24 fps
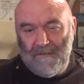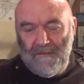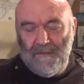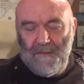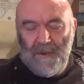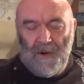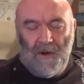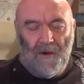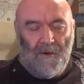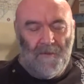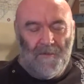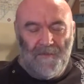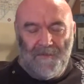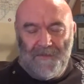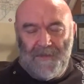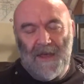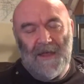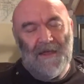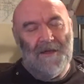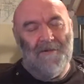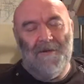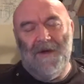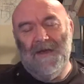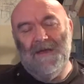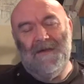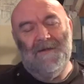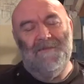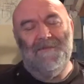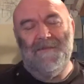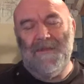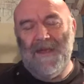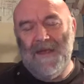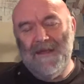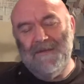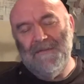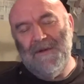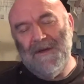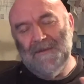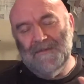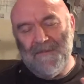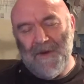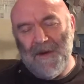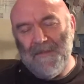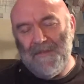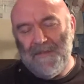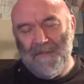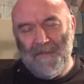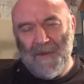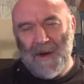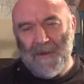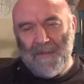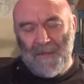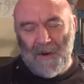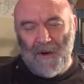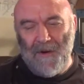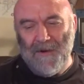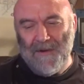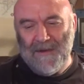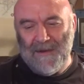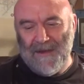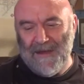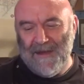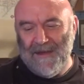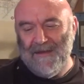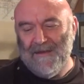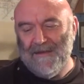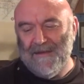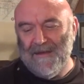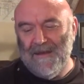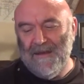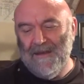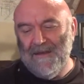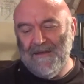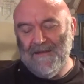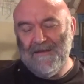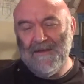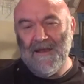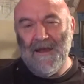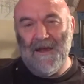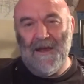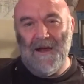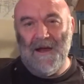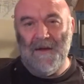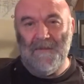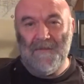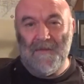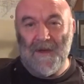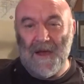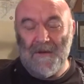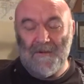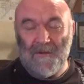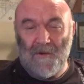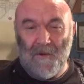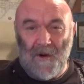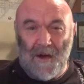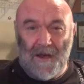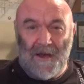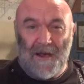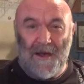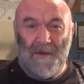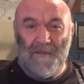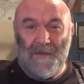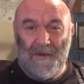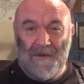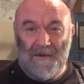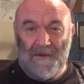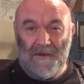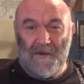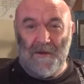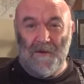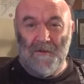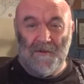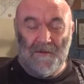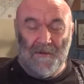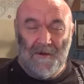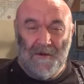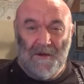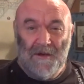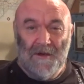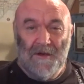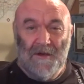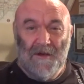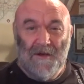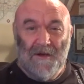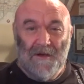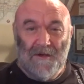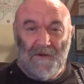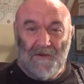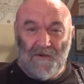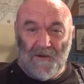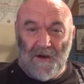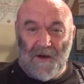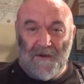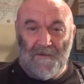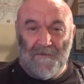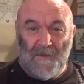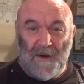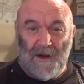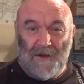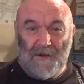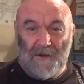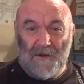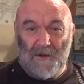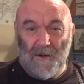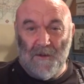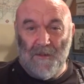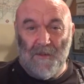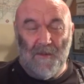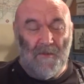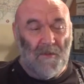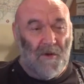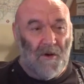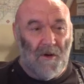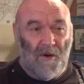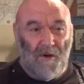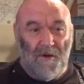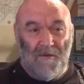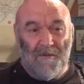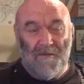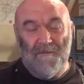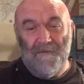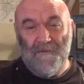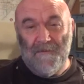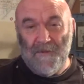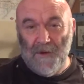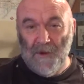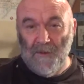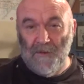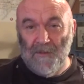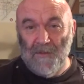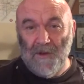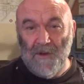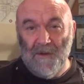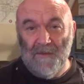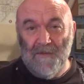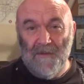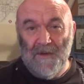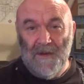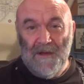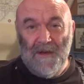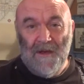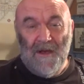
But anyway, my point is that I'm quite happy to go and try and find a couple more and film them,